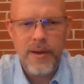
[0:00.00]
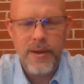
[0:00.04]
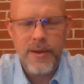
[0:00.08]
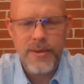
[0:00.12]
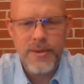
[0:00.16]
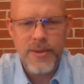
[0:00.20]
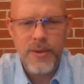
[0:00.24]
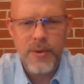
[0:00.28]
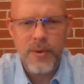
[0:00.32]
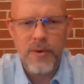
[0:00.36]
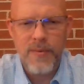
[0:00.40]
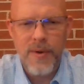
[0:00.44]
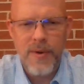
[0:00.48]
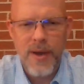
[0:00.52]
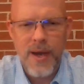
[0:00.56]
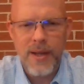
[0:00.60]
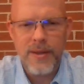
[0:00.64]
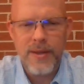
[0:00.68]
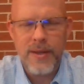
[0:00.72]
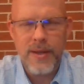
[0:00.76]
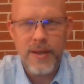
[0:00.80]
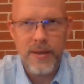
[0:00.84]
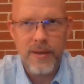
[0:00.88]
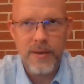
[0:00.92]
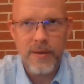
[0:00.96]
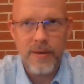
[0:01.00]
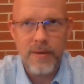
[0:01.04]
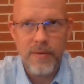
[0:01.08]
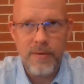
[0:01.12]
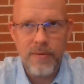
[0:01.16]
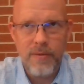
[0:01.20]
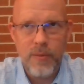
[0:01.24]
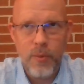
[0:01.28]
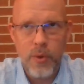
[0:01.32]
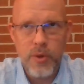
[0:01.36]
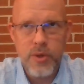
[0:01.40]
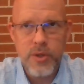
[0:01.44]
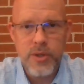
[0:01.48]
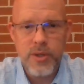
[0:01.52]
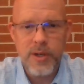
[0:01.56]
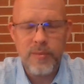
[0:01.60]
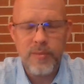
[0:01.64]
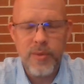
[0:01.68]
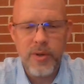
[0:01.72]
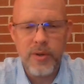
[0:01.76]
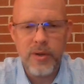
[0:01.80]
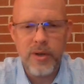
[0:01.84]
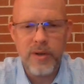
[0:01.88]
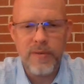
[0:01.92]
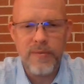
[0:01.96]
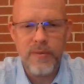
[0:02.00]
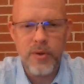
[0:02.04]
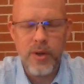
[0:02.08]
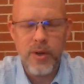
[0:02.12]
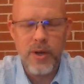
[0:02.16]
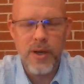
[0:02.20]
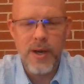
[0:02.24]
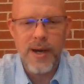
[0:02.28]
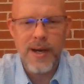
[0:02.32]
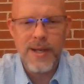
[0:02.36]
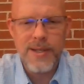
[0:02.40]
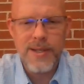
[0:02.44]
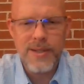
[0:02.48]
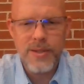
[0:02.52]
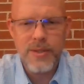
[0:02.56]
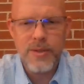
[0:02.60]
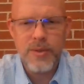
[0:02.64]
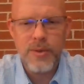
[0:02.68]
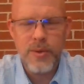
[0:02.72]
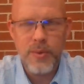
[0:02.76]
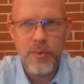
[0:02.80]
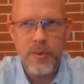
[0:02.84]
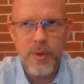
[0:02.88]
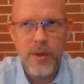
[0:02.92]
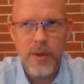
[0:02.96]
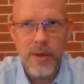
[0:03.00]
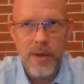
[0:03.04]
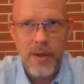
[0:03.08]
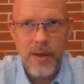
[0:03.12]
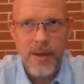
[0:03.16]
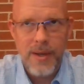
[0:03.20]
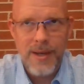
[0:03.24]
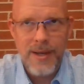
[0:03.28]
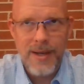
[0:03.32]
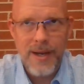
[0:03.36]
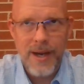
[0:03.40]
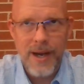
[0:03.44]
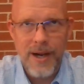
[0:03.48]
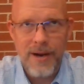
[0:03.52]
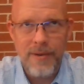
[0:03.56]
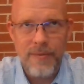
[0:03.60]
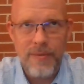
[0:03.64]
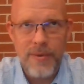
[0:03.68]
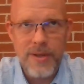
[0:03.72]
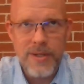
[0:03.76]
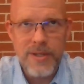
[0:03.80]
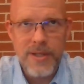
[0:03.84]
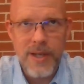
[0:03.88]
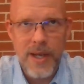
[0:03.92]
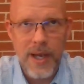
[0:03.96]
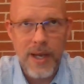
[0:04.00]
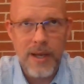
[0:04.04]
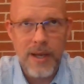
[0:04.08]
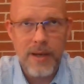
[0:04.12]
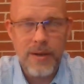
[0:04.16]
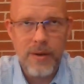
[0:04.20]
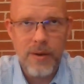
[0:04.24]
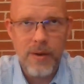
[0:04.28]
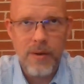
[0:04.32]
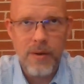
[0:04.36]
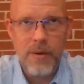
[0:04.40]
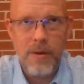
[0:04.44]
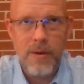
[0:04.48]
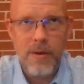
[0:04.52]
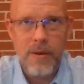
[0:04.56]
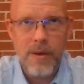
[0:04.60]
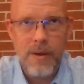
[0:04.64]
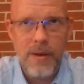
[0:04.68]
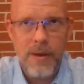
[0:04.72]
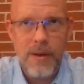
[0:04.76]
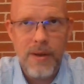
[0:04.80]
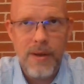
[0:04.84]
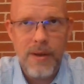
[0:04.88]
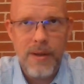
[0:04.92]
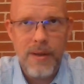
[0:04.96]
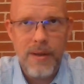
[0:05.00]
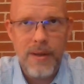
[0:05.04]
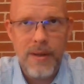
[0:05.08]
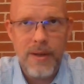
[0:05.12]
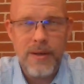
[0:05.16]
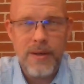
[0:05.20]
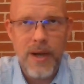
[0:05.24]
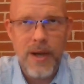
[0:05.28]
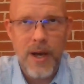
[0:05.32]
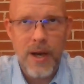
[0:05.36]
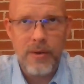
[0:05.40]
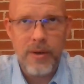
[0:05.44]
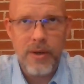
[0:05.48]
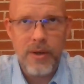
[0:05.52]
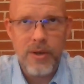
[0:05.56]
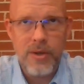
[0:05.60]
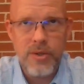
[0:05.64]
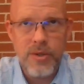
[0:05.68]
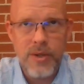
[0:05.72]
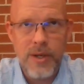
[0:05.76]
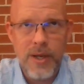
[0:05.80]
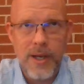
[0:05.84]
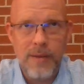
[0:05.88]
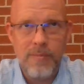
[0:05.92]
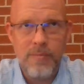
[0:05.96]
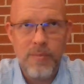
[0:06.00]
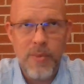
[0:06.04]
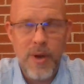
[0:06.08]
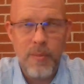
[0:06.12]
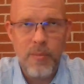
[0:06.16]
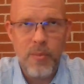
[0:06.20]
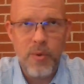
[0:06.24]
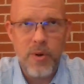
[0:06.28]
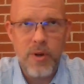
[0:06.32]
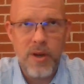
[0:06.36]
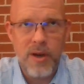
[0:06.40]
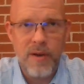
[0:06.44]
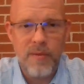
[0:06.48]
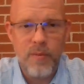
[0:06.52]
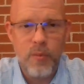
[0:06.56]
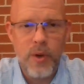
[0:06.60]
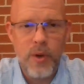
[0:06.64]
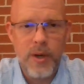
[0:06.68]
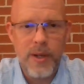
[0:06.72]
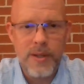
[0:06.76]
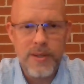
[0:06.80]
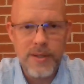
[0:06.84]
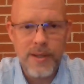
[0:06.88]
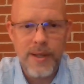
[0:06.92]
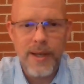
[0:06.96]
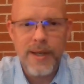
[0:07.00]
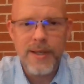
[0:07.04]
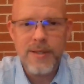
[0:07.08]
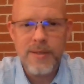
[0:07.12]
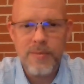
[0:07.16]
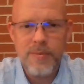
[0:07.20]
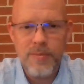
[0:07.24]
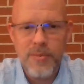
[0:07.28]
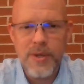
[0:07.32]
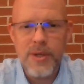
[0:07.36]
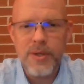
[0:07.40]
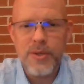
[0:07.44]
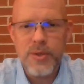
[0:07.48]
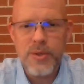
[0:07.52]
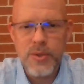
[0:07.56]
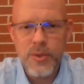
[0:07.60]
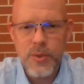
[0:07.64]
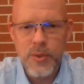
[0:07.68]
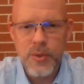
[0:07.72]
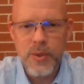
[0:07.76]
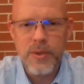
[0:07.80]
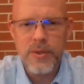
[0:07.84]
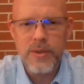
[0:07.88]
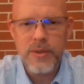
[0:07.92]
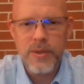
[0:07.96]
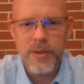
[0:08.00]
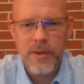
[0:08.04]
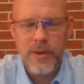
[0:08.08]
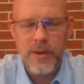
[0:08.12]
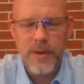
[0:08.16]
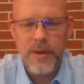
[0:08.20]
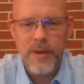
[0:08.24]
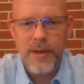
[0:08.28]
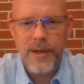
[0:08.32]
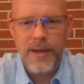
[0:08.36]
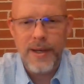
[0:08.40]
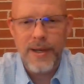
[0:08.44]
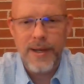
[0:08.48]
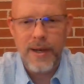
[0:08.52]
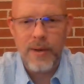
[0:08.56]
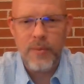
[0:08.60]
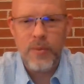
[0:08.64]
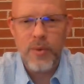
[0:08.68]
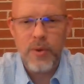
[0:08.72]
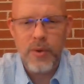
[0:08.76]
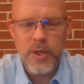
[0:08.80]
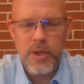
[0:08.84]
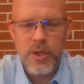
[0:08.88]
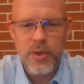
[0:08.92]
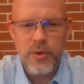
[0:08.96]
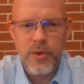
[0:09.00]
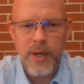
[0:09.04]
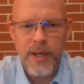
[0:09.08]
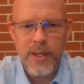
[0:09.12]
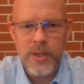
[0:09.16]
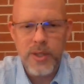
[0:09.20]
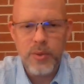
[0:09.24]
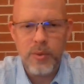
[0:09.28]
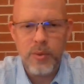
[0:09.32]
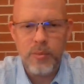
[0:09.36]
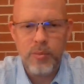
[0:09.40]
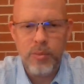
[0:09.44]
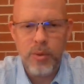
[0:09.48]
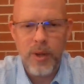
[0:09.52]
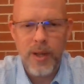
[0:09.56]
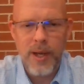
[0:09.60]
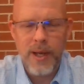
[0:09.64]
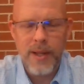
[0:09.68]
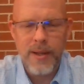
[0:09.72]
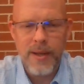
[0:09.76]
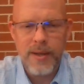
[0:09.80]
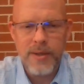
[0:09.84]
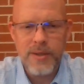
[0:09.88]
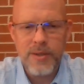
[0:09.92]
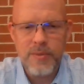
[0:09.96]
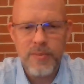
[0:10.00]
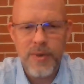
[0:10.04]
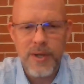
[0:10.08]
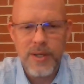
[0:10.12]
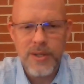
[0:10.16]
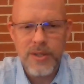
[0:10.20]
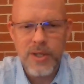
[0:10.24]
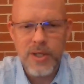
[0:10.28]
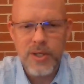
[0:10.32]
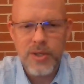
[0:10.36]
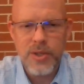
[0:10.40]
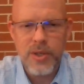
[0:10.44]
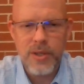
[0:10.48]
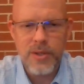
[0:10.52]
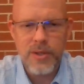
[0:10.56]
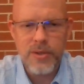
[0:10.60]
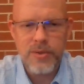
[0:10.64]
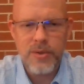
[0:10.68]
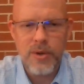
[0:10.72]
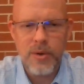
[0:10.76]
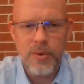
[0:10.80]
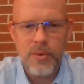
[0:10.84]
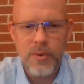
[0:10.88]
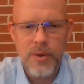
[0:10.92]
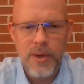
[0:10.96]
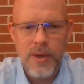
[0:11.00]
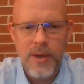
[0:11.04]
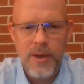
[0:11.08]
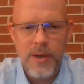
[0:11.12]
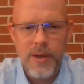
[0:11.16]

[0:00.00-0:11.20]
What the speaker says: So I've had the fortunate ability for you guys to kind of retain the knowledge and memory of what it's like to be a student, and I really try to apply that to my teaching. So